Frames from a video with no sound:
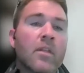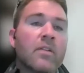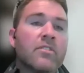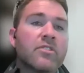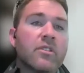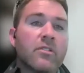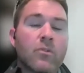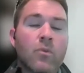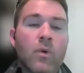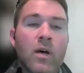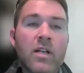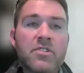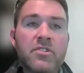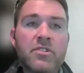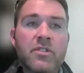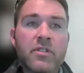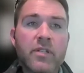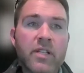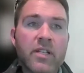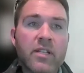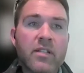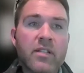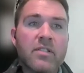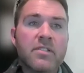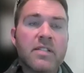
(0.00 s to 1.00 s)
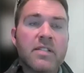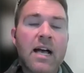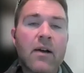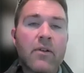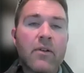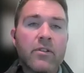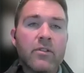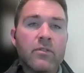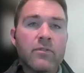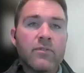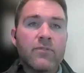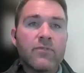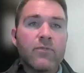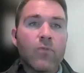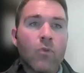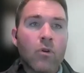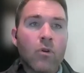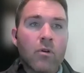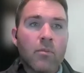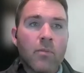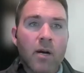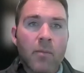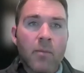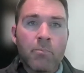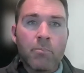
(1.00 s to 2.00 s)
So the question is, how do you
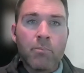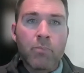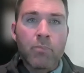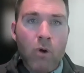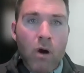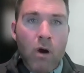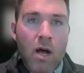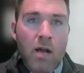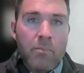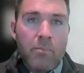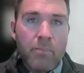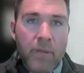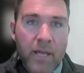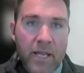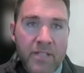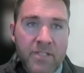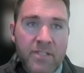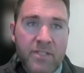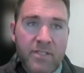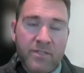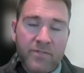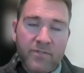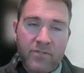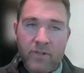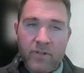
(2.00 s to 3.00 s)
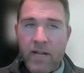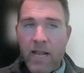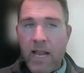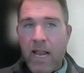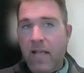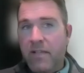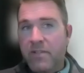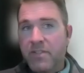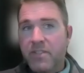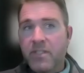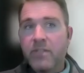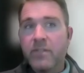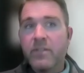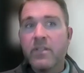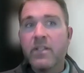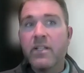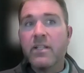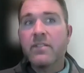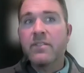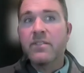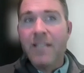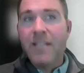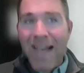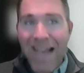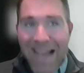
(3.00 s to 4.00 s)
form a broad basis for enhancing the
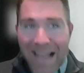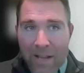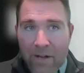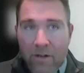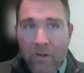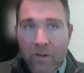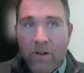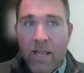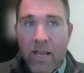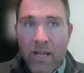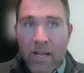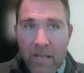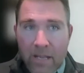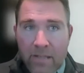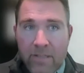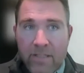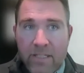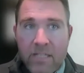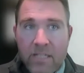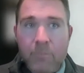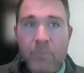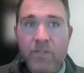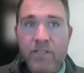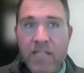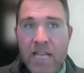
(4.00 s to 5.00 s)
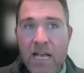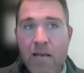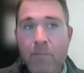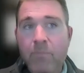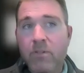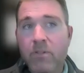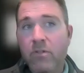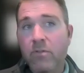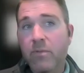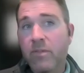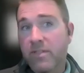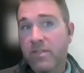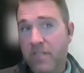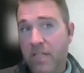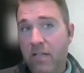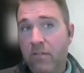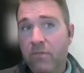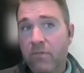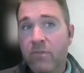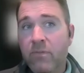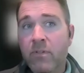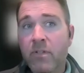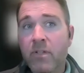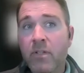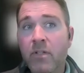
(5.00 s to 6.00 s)
entire NAD metabolome
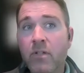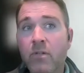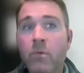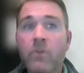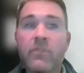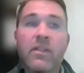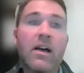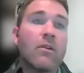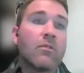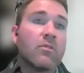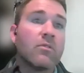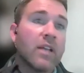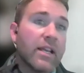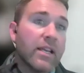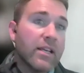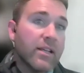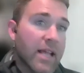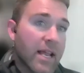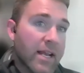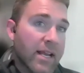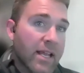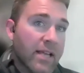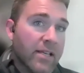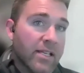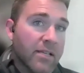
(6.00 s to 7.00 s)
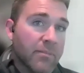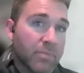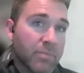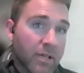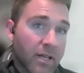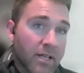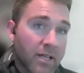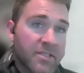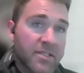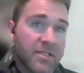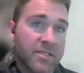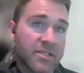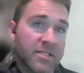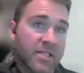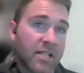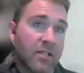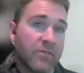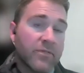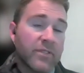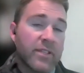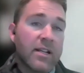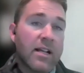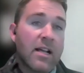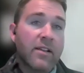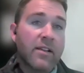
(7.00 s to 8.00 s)
itself without letting NAD plus
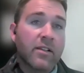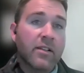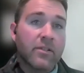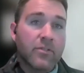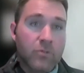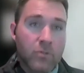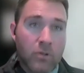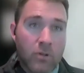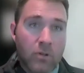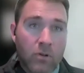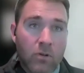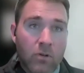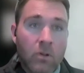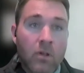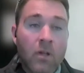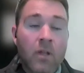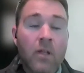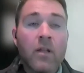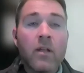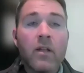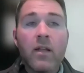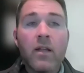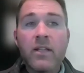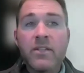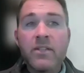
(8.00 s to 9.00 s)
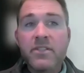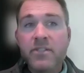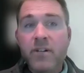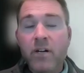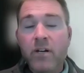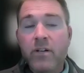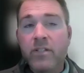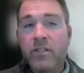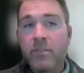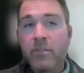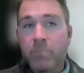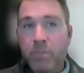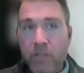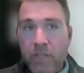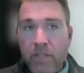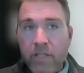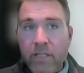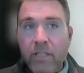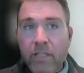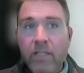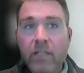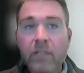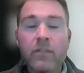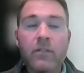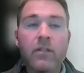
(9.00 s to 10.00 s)
itself get out of control and start
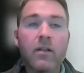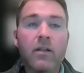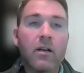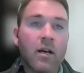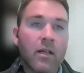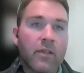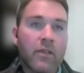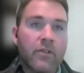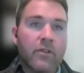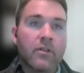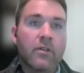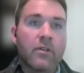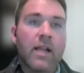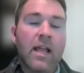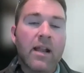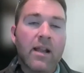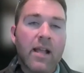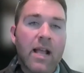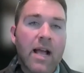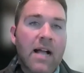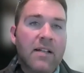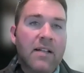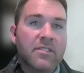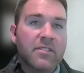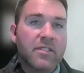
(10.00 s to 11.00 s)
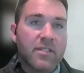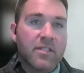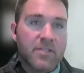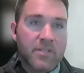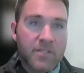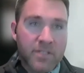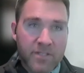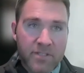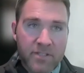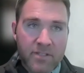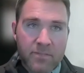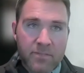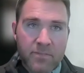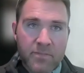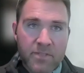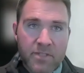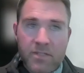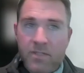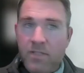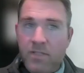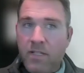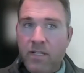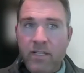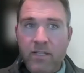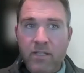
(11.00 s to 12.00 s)
depleting other antioxidant
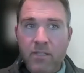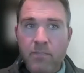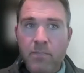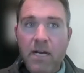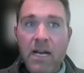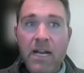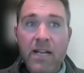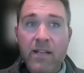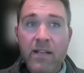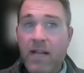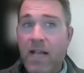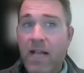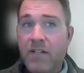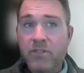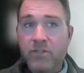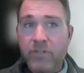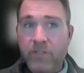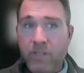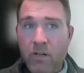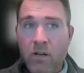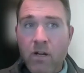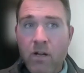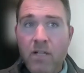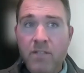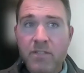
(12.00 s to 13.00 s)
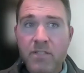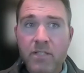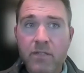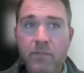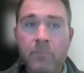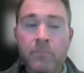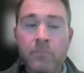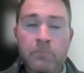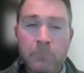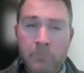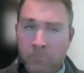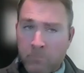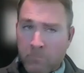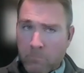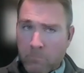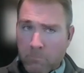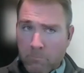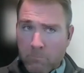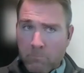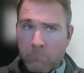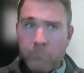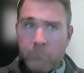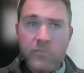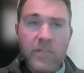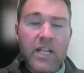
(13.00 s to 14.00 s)
systems in the body and actually causing
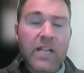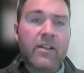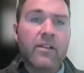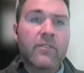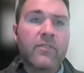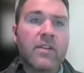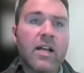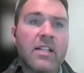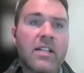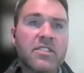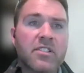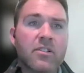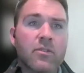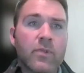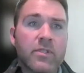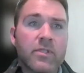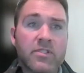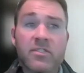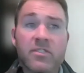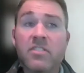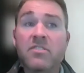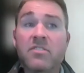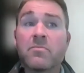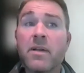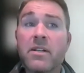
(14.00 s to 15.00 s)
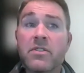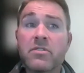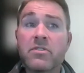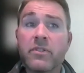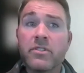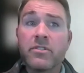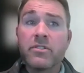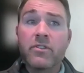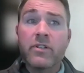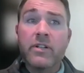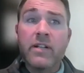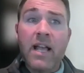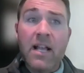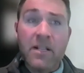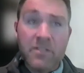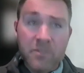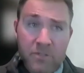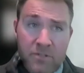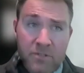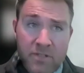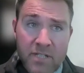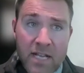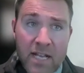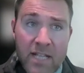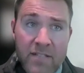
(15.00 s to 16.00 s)
negative consequences, especially during
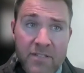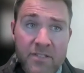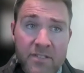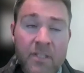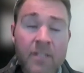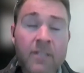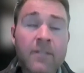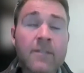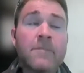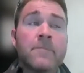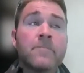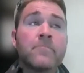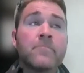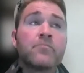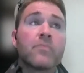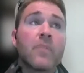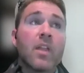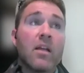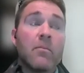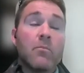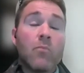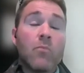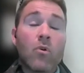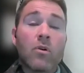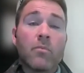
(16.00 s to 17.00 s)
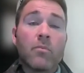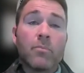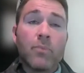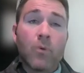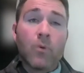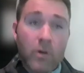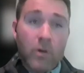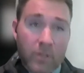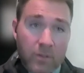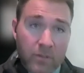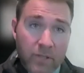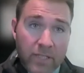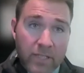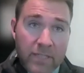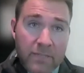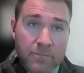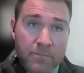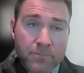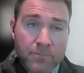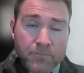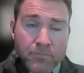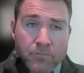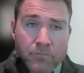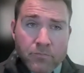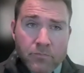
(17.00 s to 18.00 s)
exercise? And more importantly,
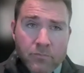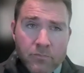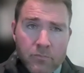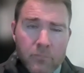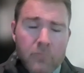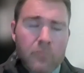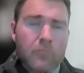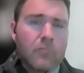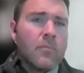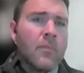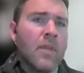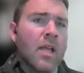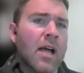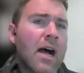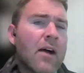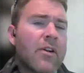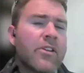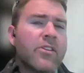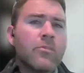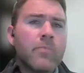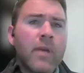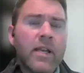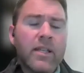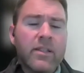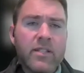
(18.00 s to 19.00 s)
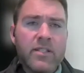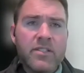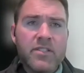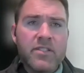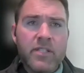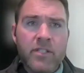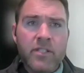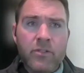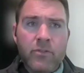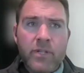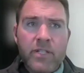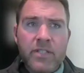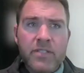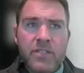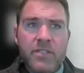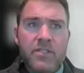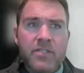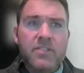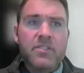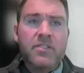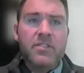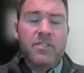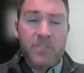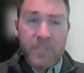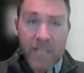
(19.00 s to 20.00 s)
how do you make these
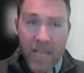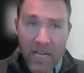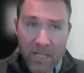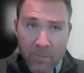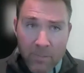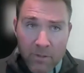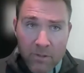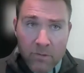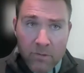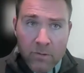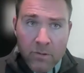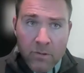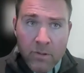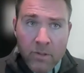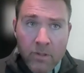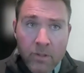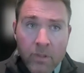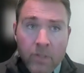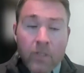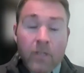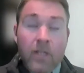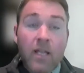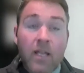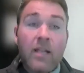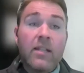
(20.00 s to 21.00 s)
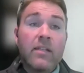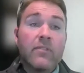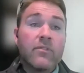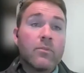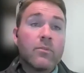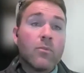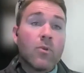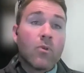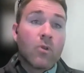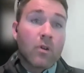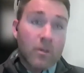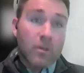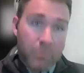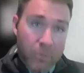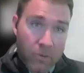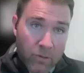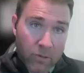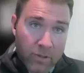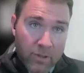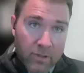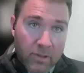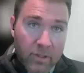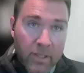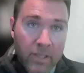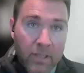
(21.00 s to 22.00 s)
increases sustainable? And even more
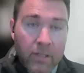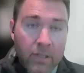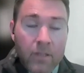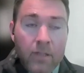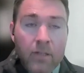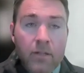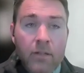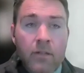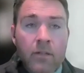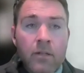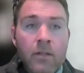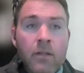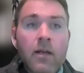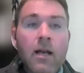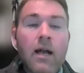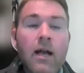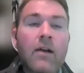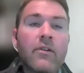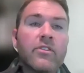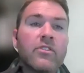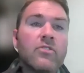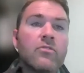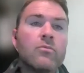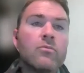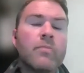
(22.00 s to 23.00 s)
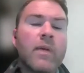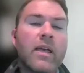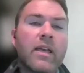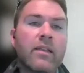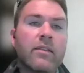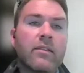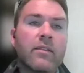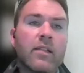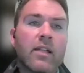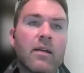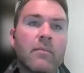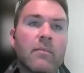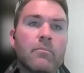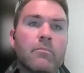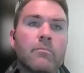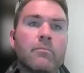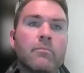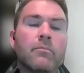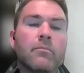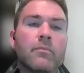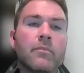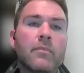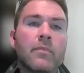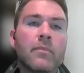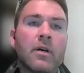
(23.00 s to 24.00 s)
importantly, how do you make
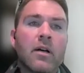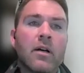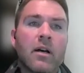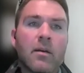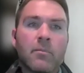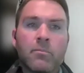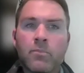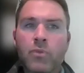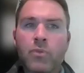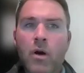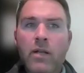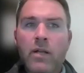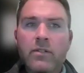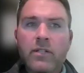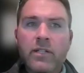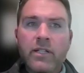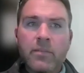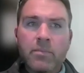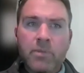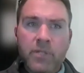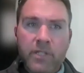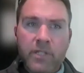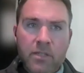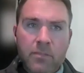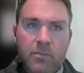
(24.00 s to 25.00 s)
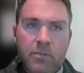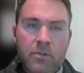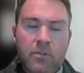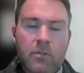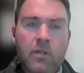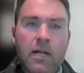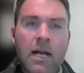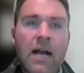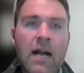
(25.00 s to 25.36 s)
them broadly applicable?